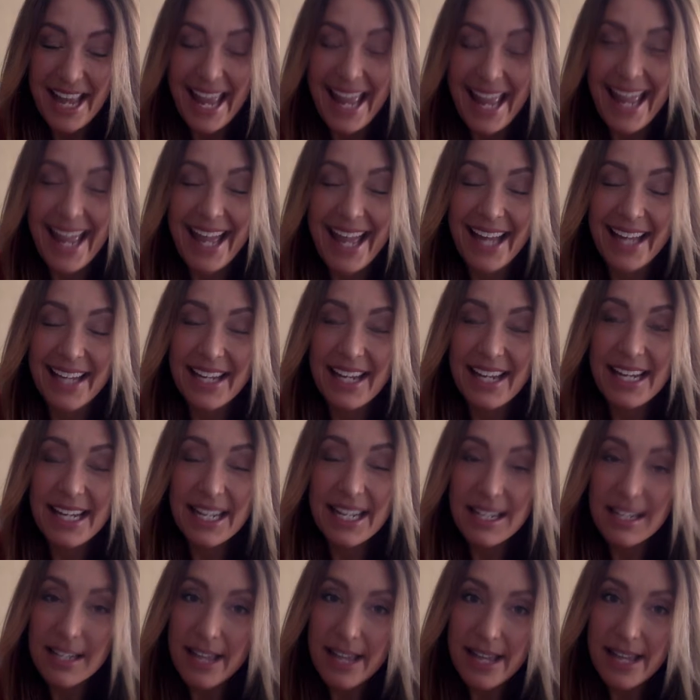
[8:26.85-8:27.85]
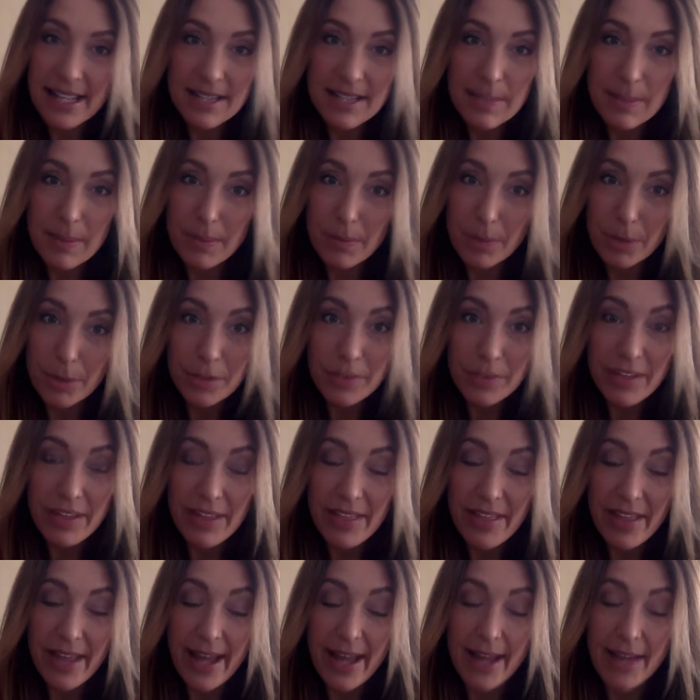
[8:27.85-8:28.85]
And it's been
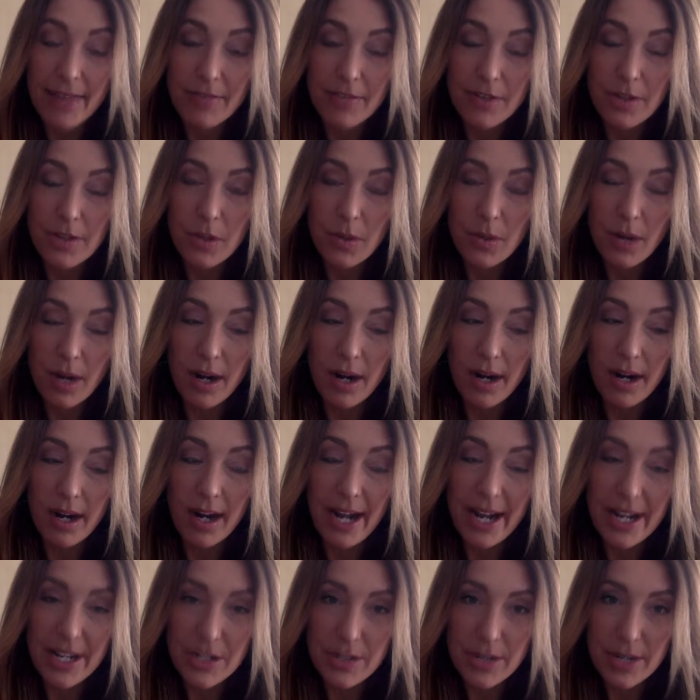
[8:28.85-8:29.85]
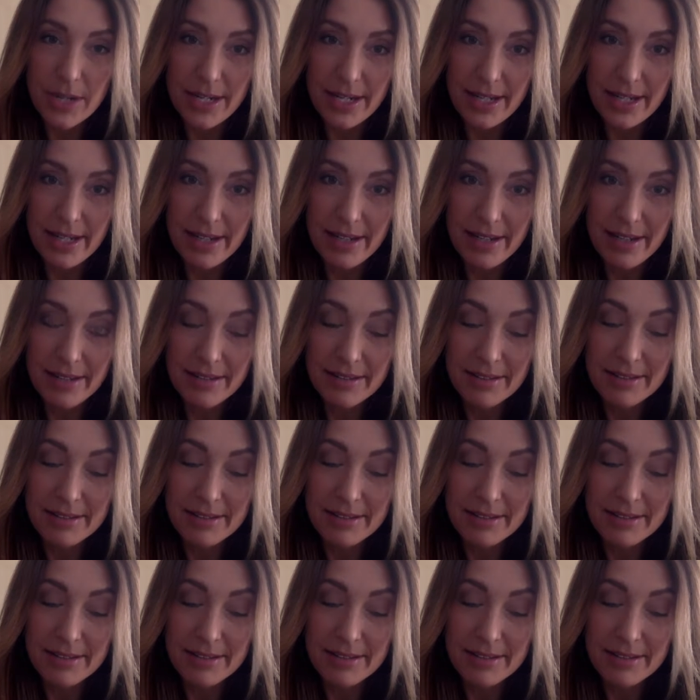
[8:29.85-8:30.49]
proven that if you are hydrated